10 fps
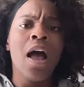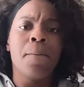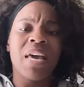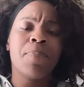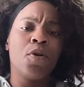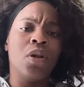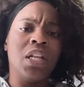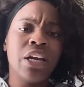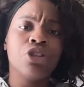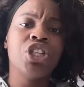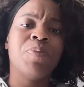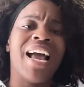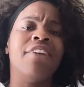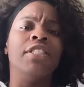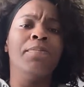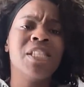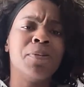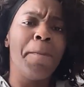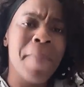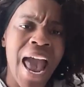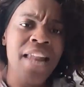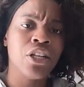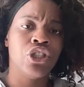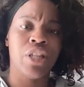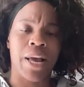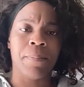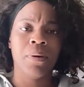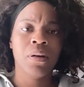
people, leadership that has mismanaged them,